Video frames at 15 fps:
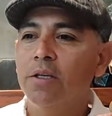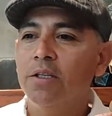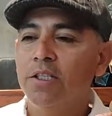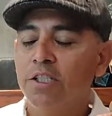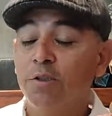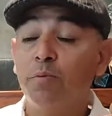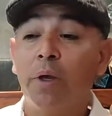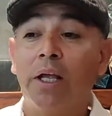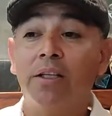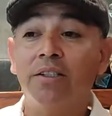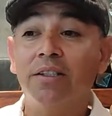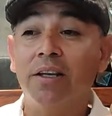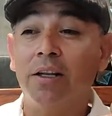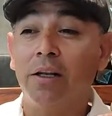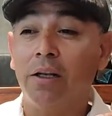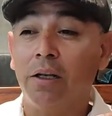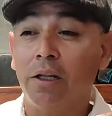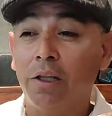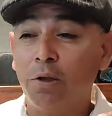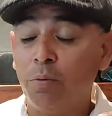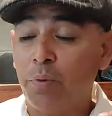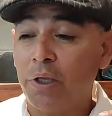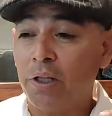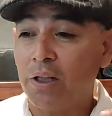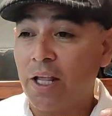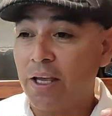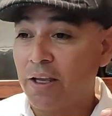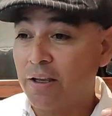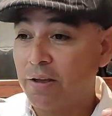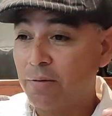Smells a little bit
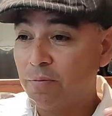like